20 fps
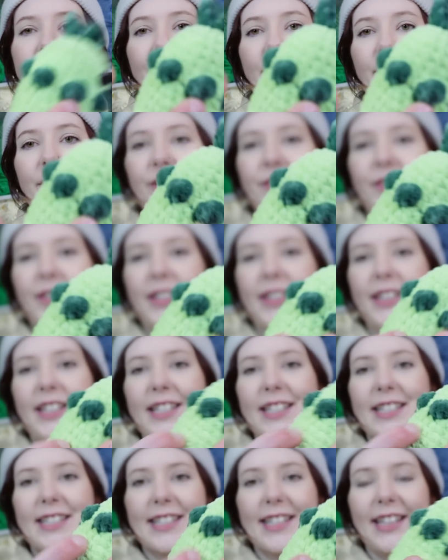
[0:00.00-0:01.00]
of
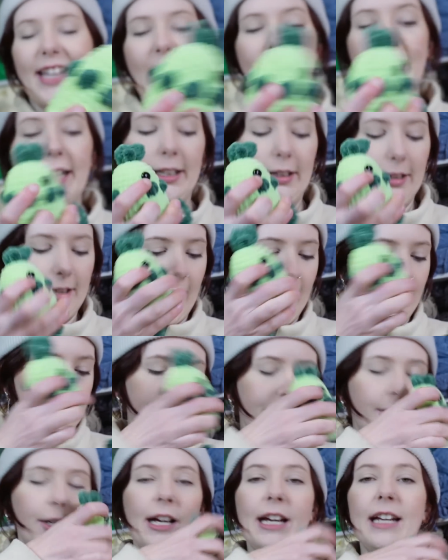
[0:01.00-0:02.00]
this like
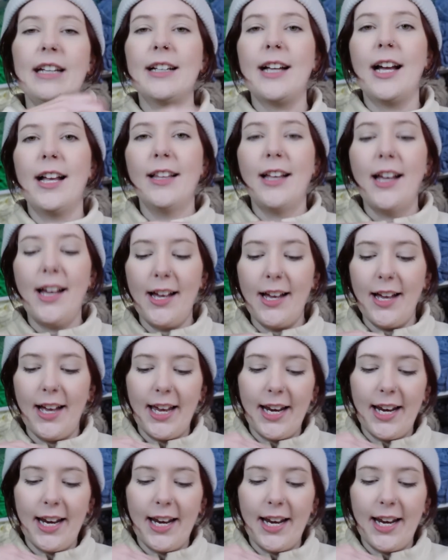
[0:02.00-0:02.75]
lime green color